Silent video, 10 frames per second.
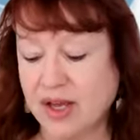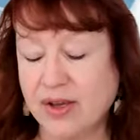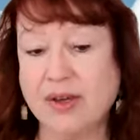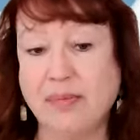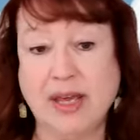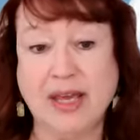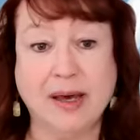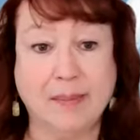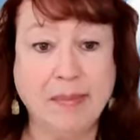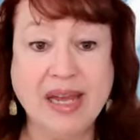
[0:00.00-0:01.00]
You can be
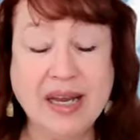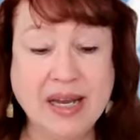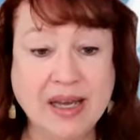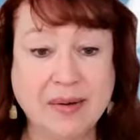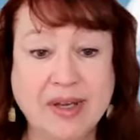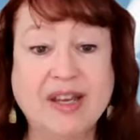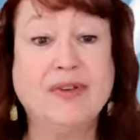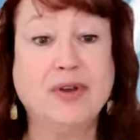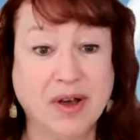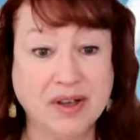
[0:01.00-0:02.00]
a medium
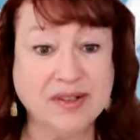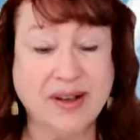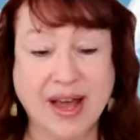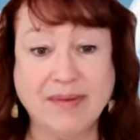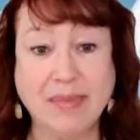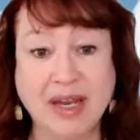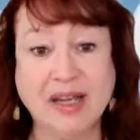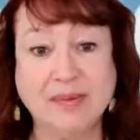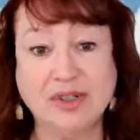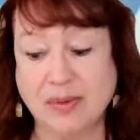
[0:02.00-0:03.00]
if you also have
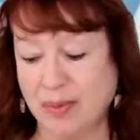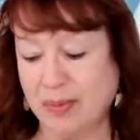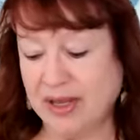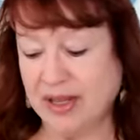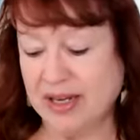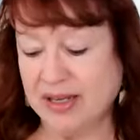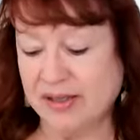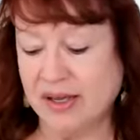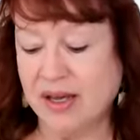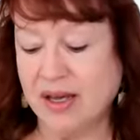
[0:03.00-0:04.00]
mediumship
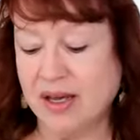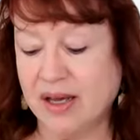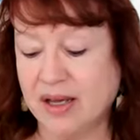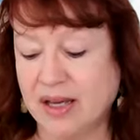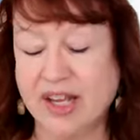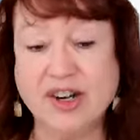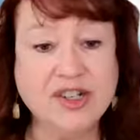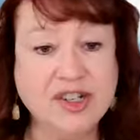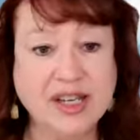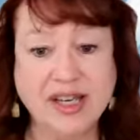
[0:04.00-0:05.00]
abilities,
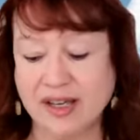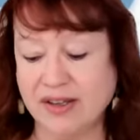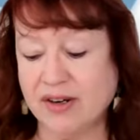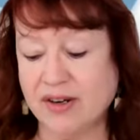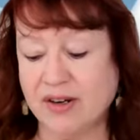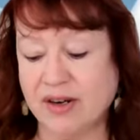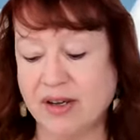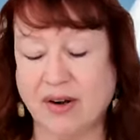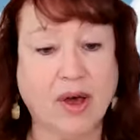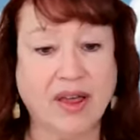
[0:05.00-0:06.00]
energy healer
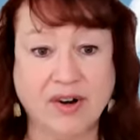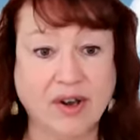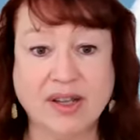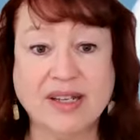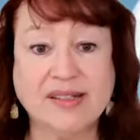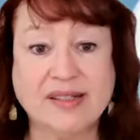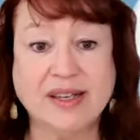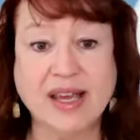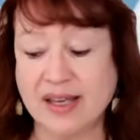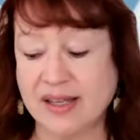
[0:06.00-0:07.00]
or other
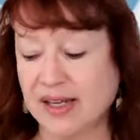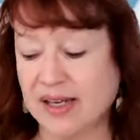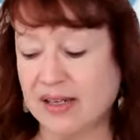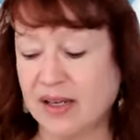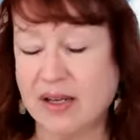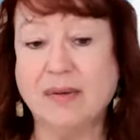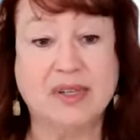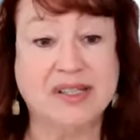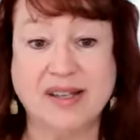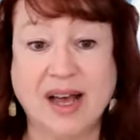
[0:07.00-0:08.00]
holistic healing,
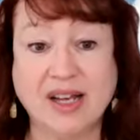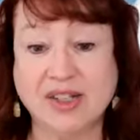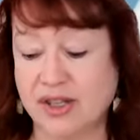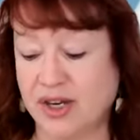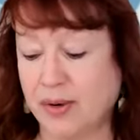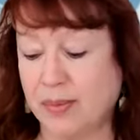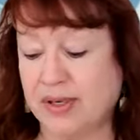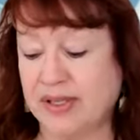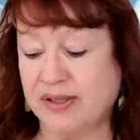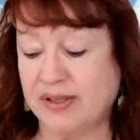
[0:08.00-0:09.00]
massage
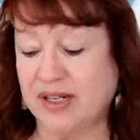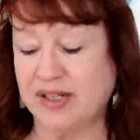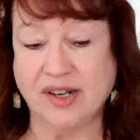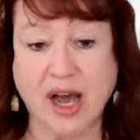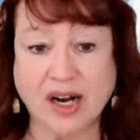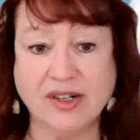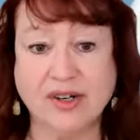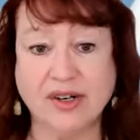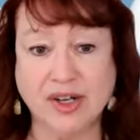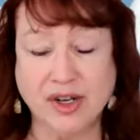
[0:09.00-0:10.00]
therapist, a
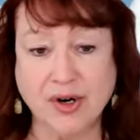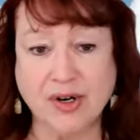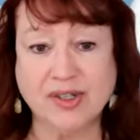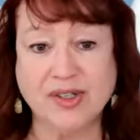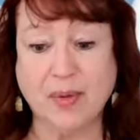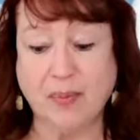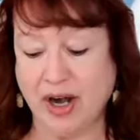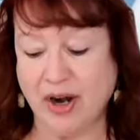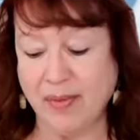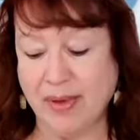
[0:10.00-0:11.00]
doctor, a nurse, a
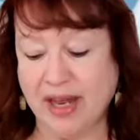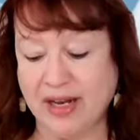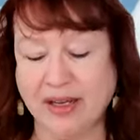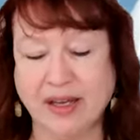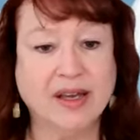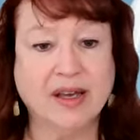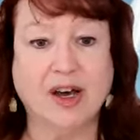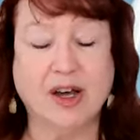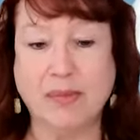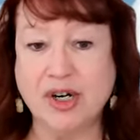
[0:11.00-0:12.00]
paramedic,
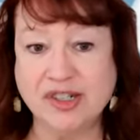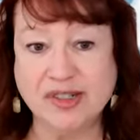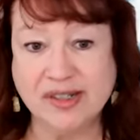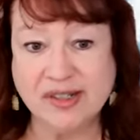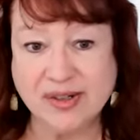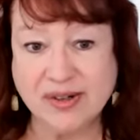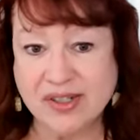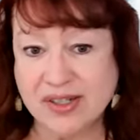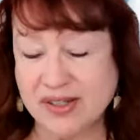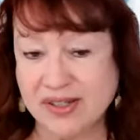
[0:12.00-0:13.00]
emergency
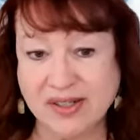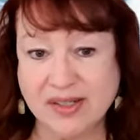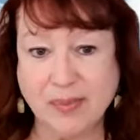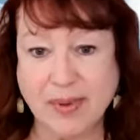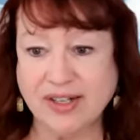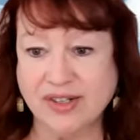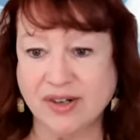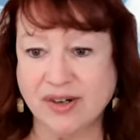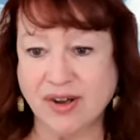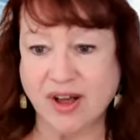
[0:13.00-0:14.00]
services
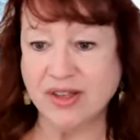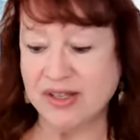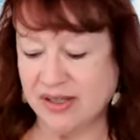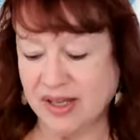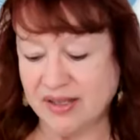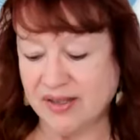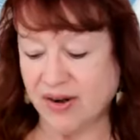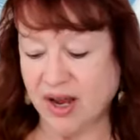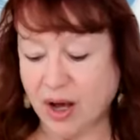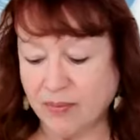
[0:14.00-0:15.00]
dispatcher. All these things
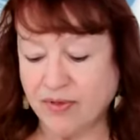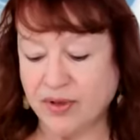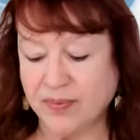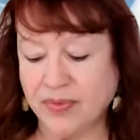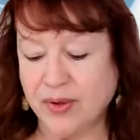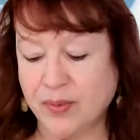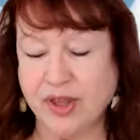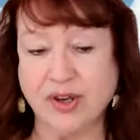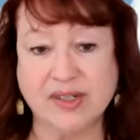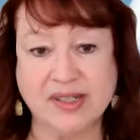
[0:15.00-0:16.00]
are helpful
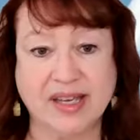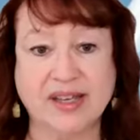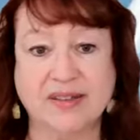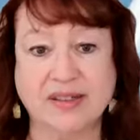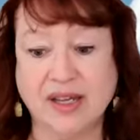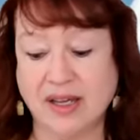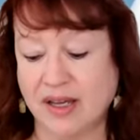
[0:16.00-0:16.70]
with your skill.